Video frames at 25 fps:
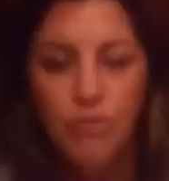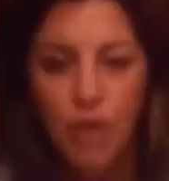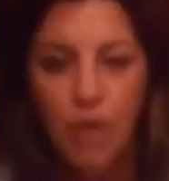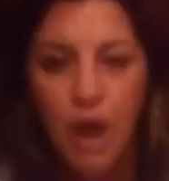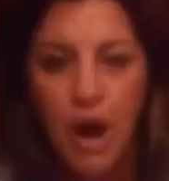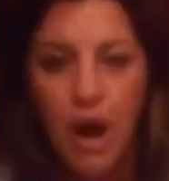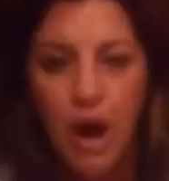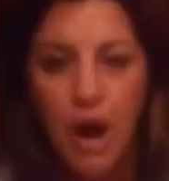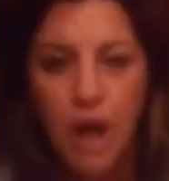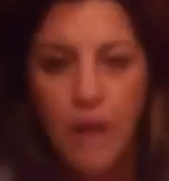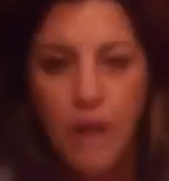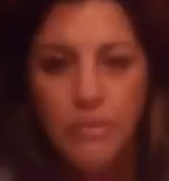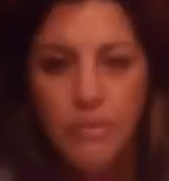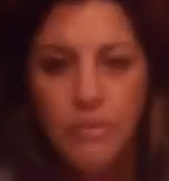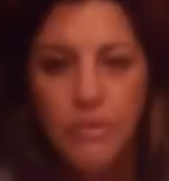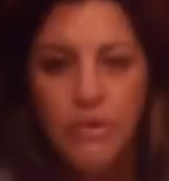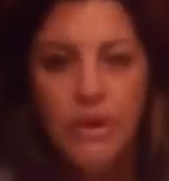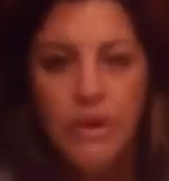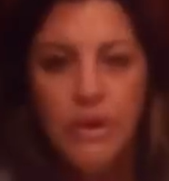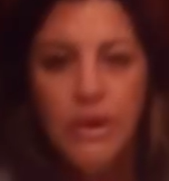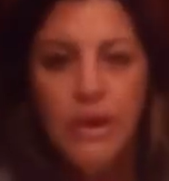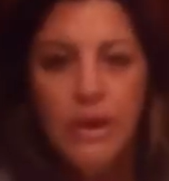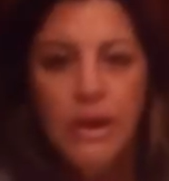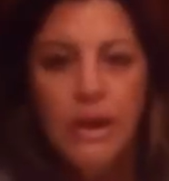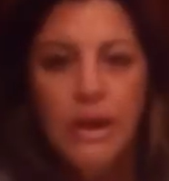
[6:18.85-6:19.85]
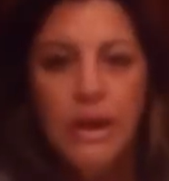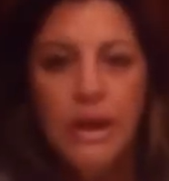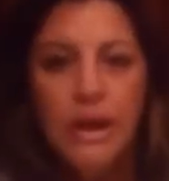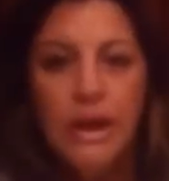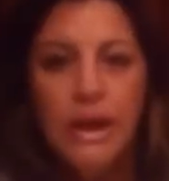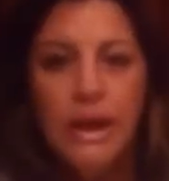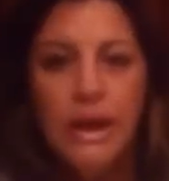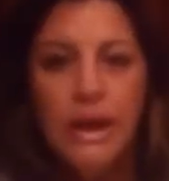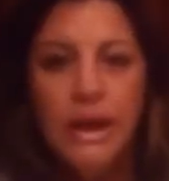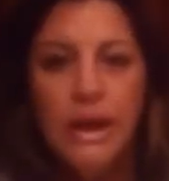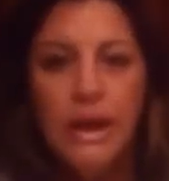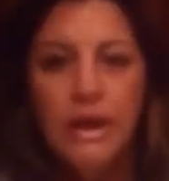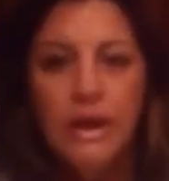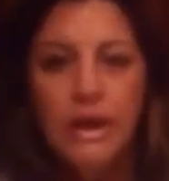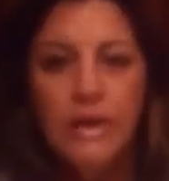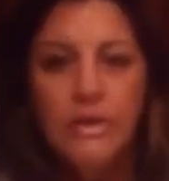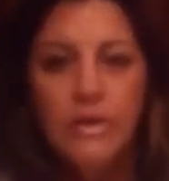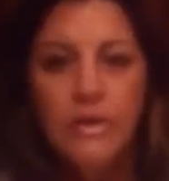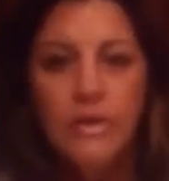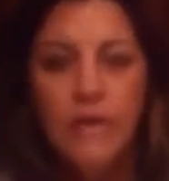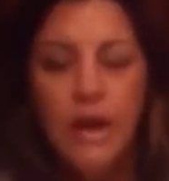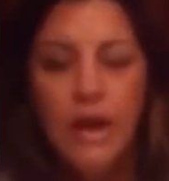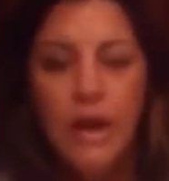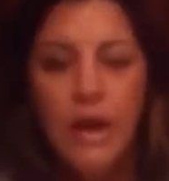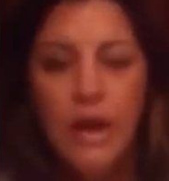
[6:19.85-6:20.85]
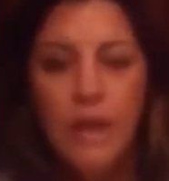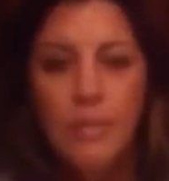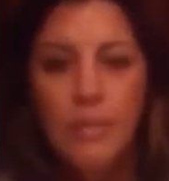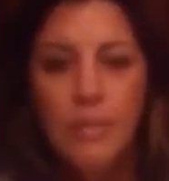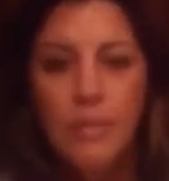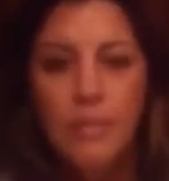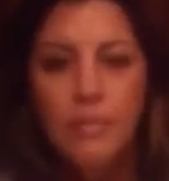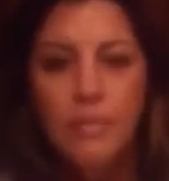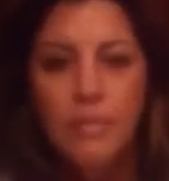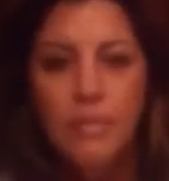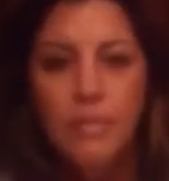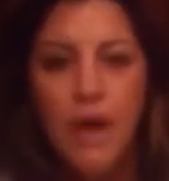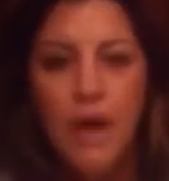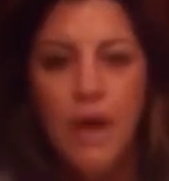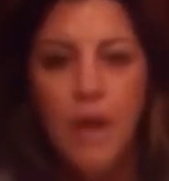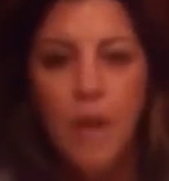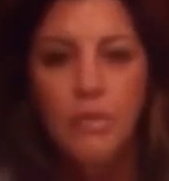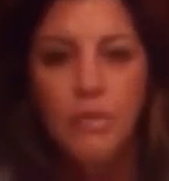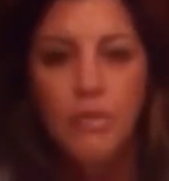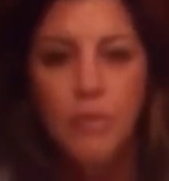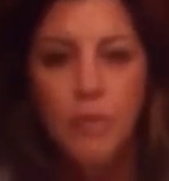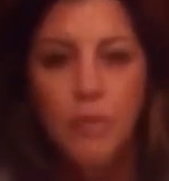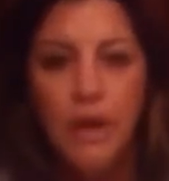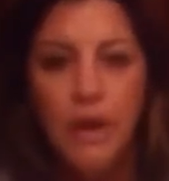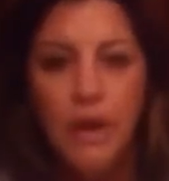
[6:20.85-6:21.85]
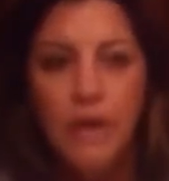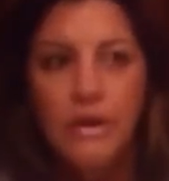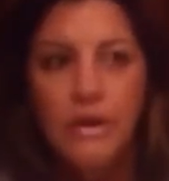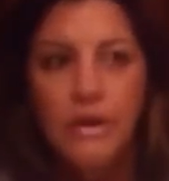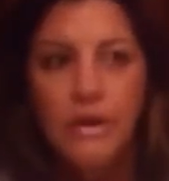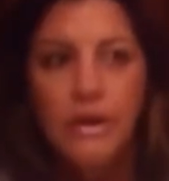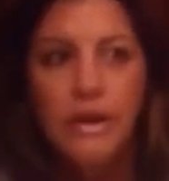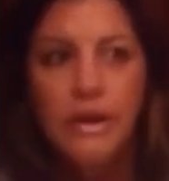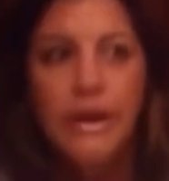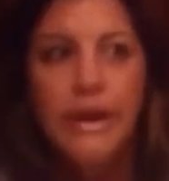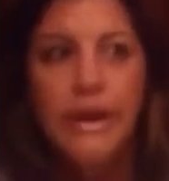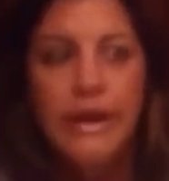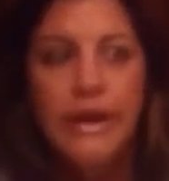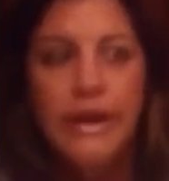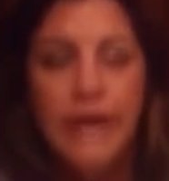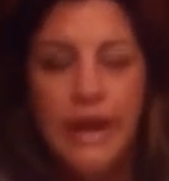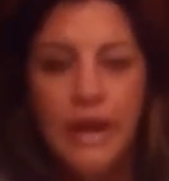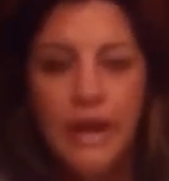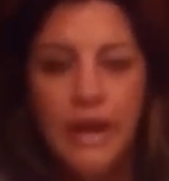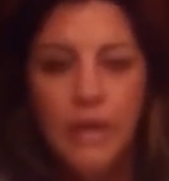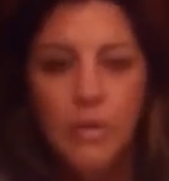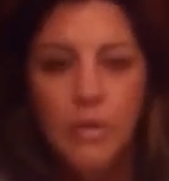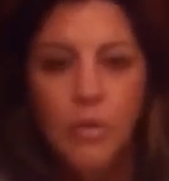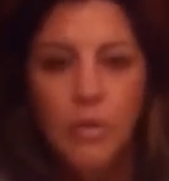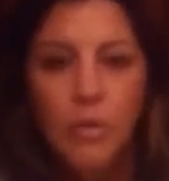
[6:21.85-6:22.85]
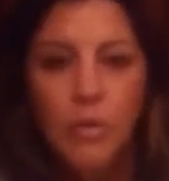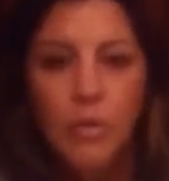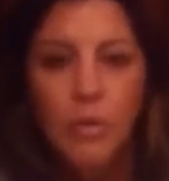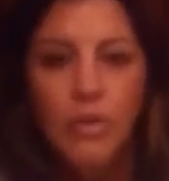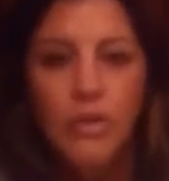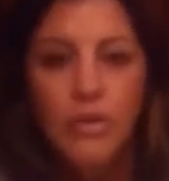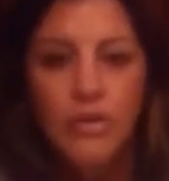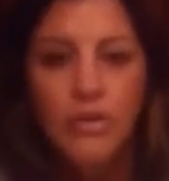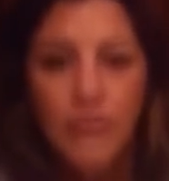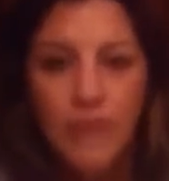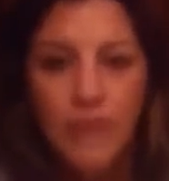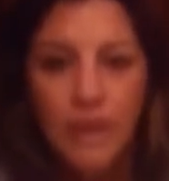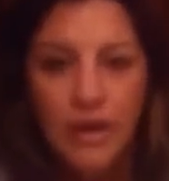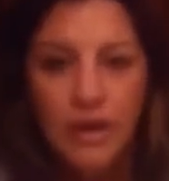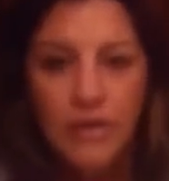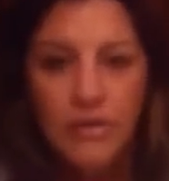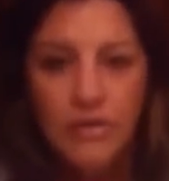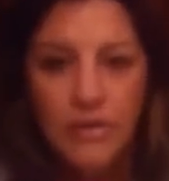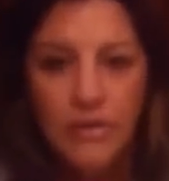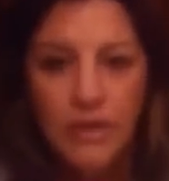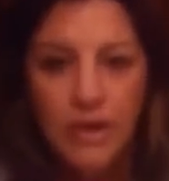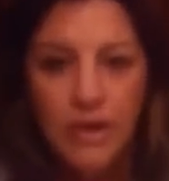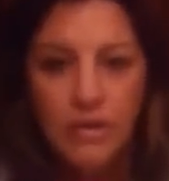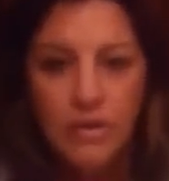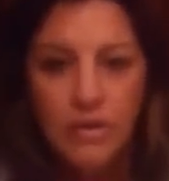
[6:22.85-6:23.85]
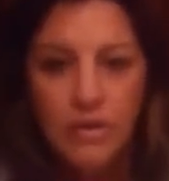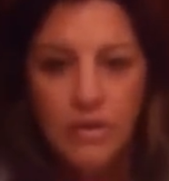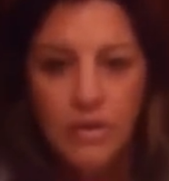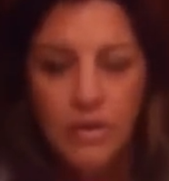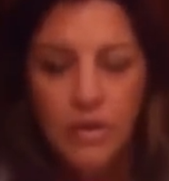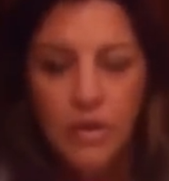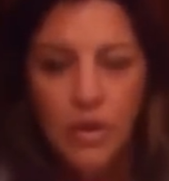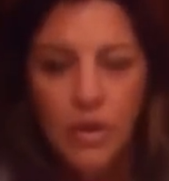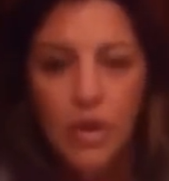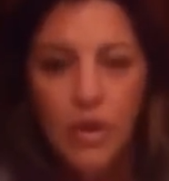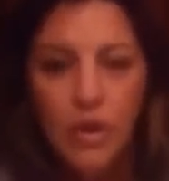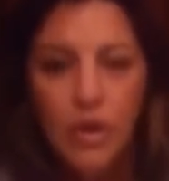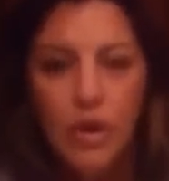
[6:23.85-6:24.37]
prescribed. And I was pregnant again with our second son,